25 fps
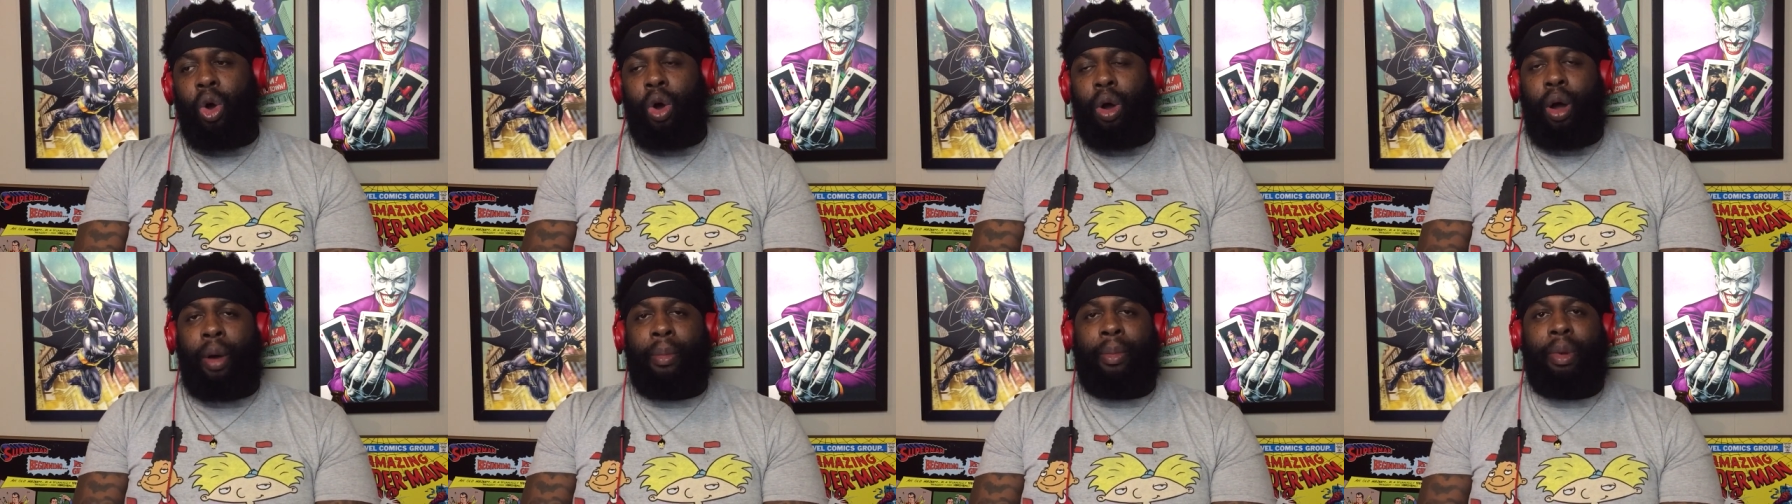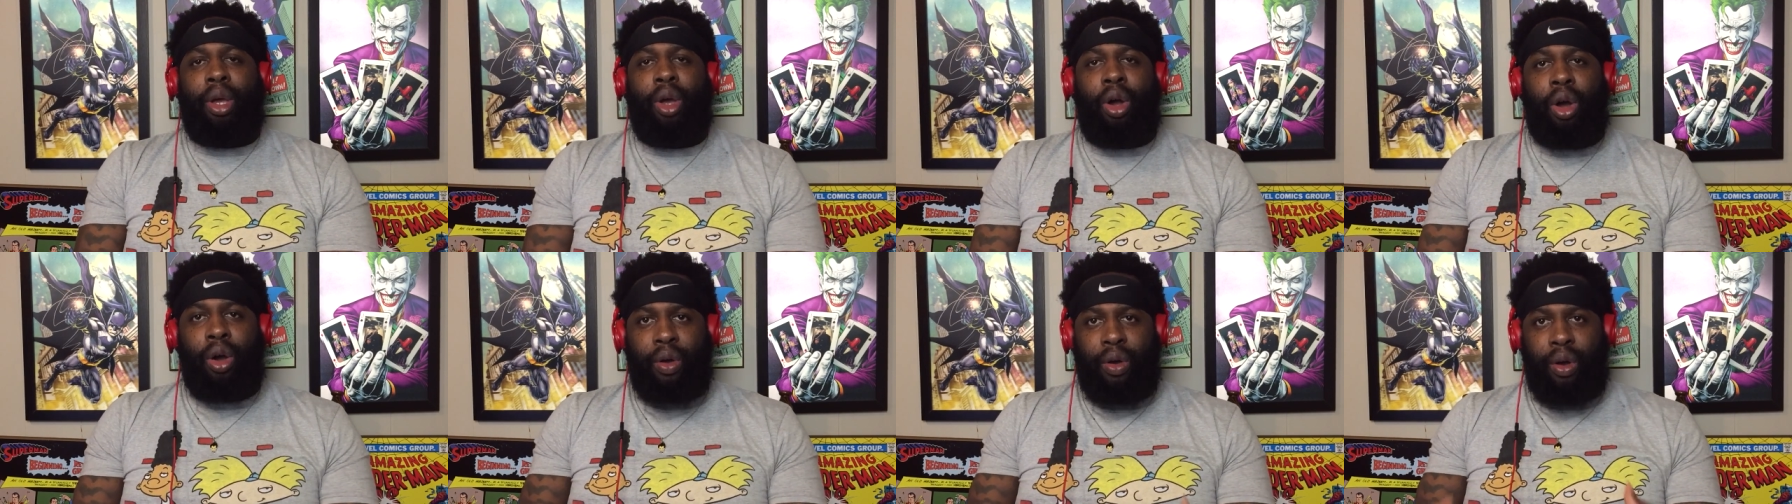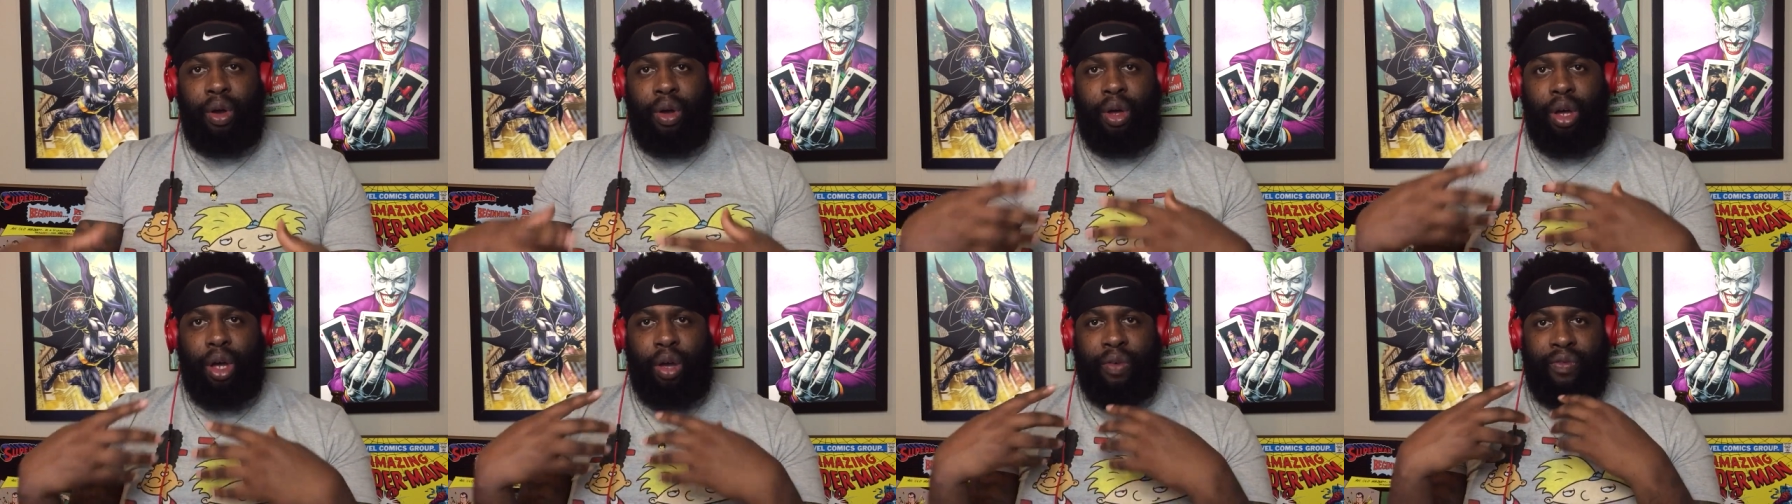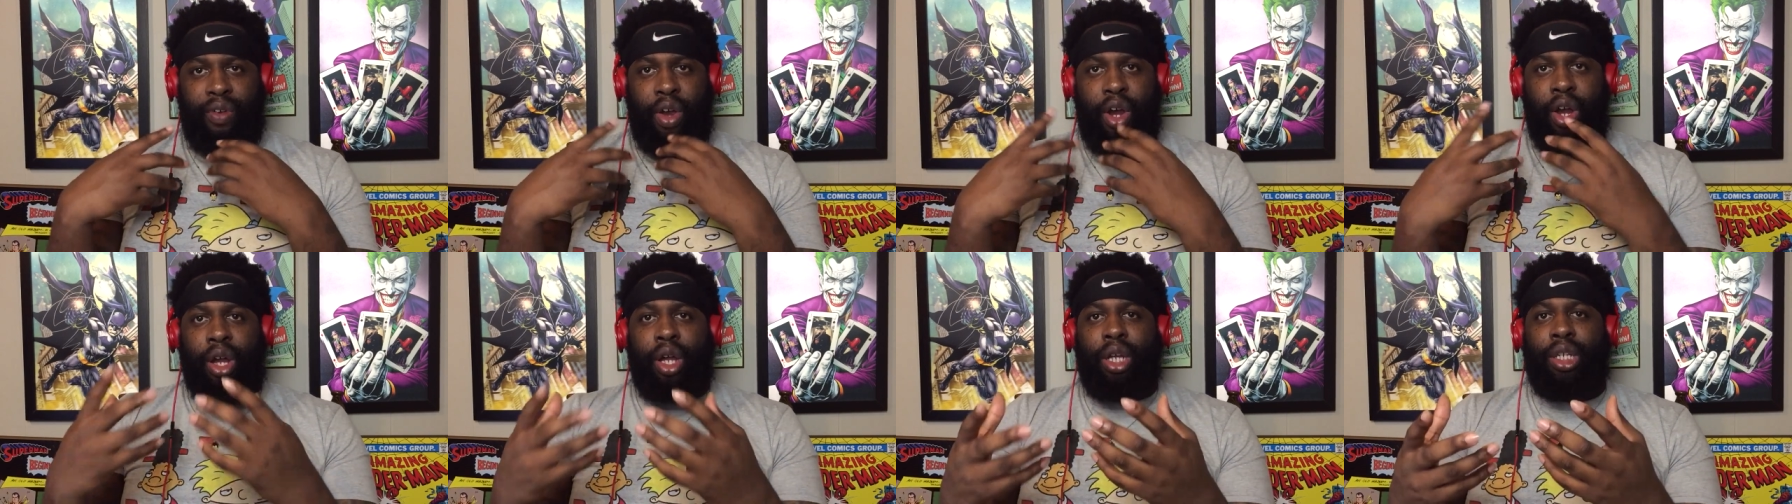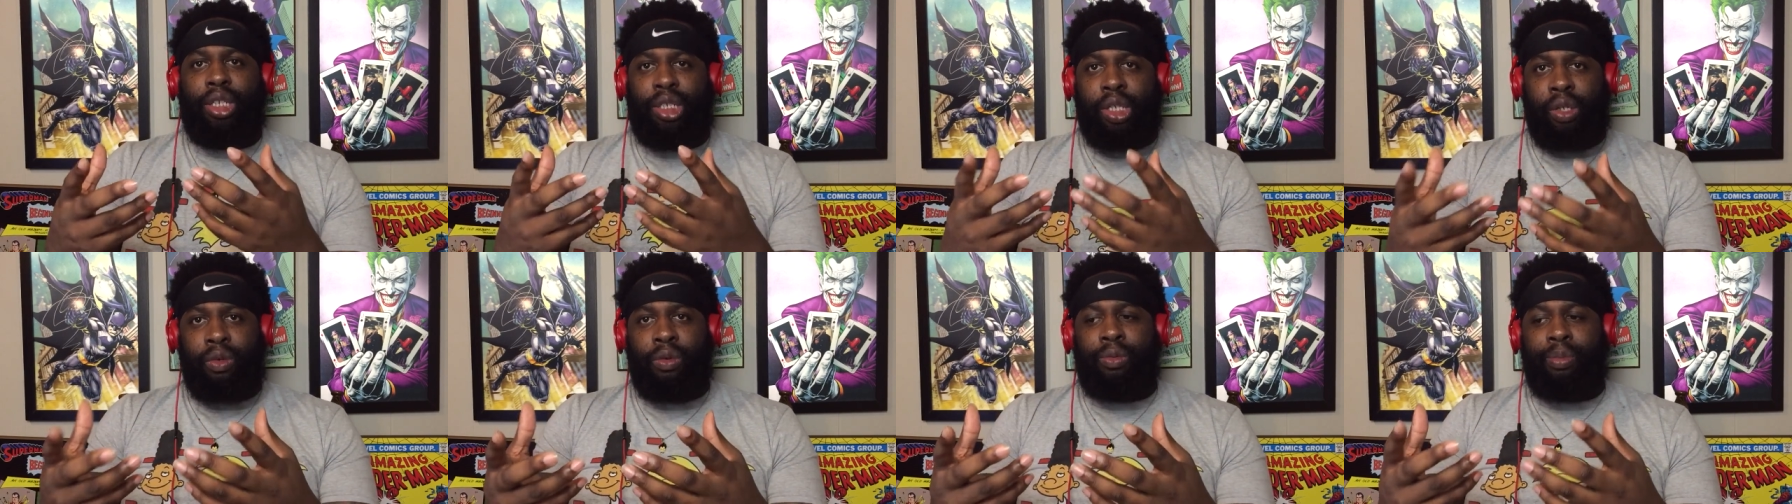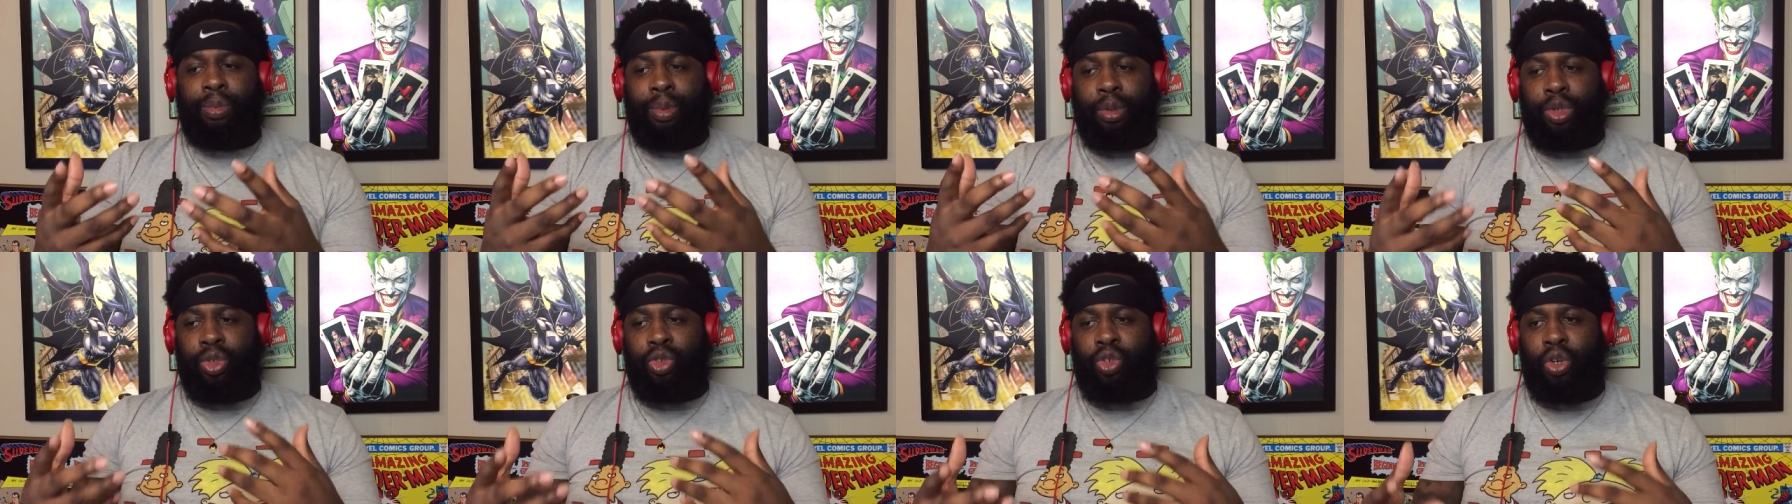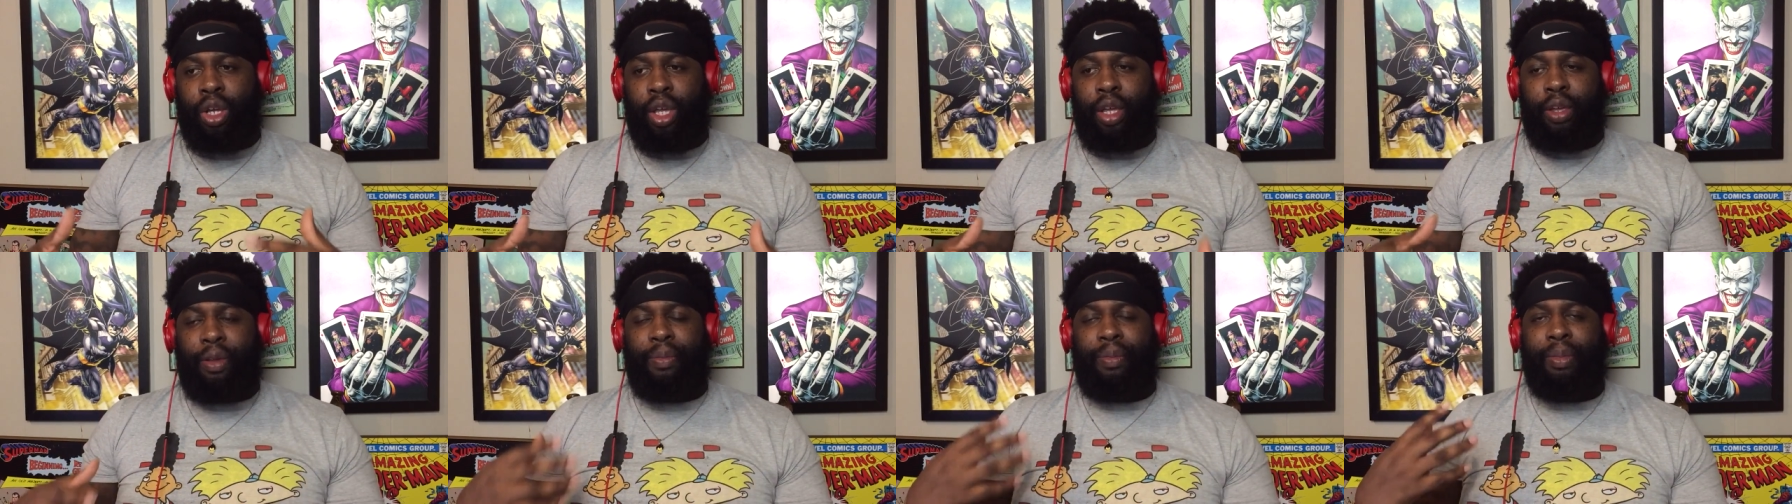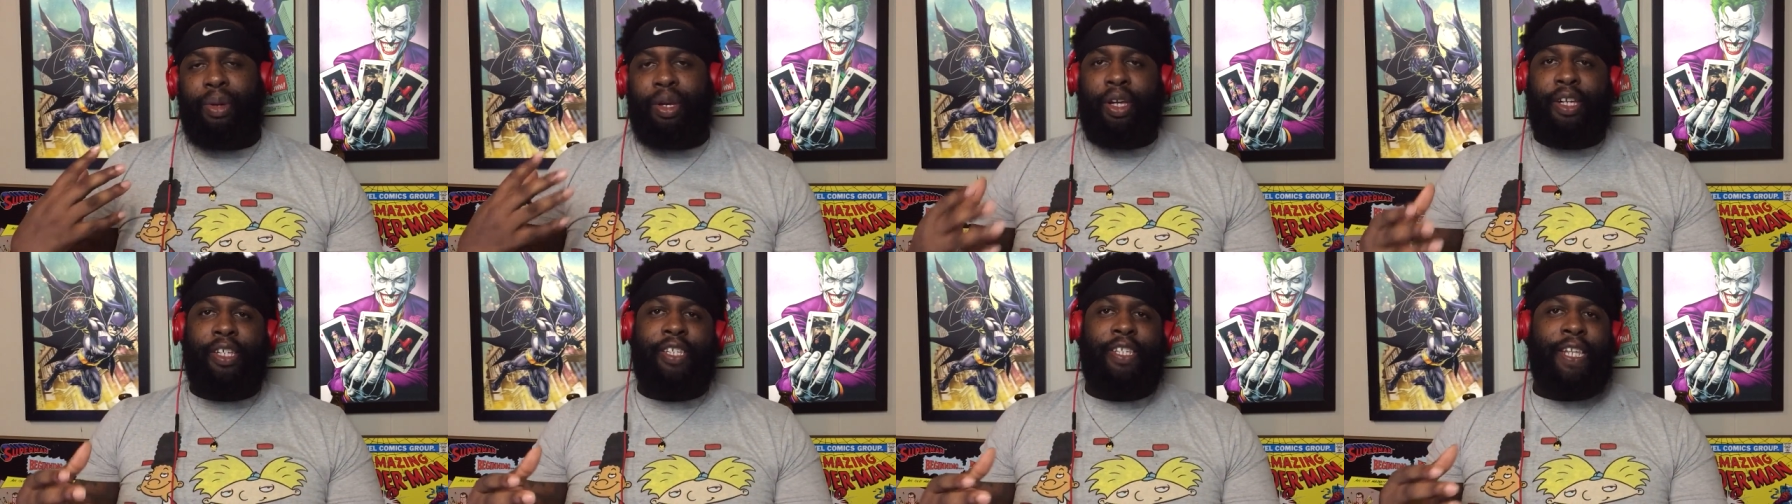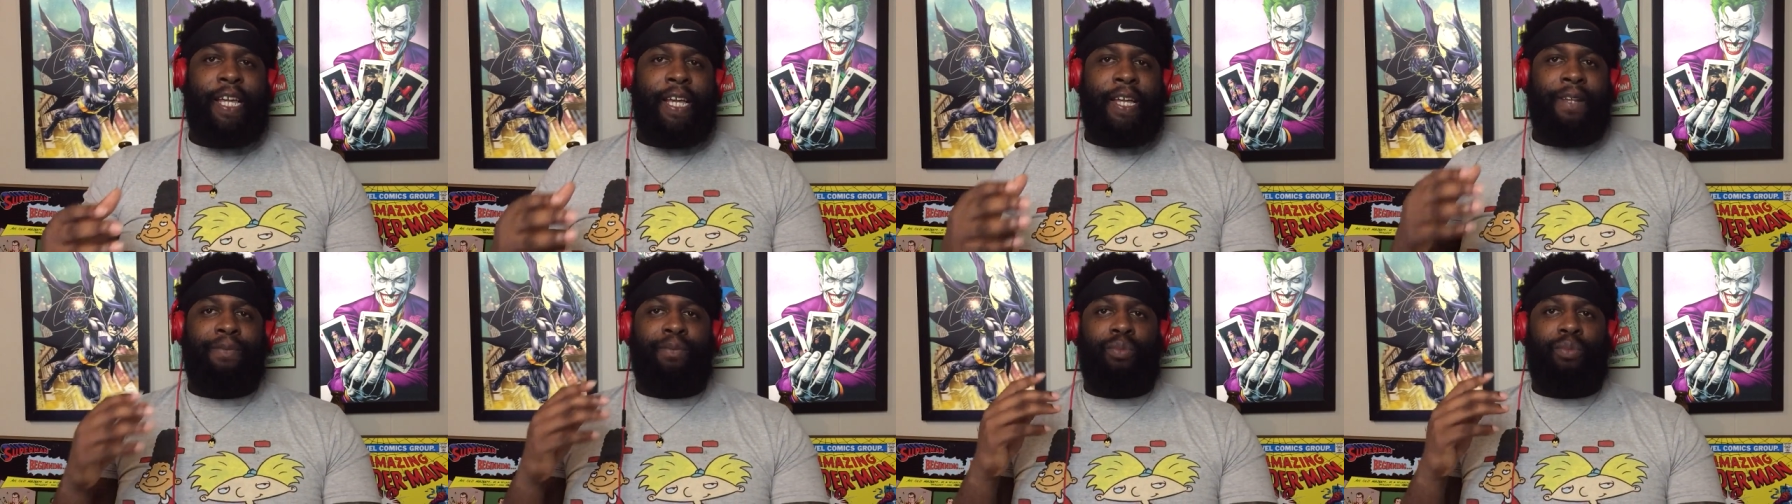or I mean a very achievable dream, because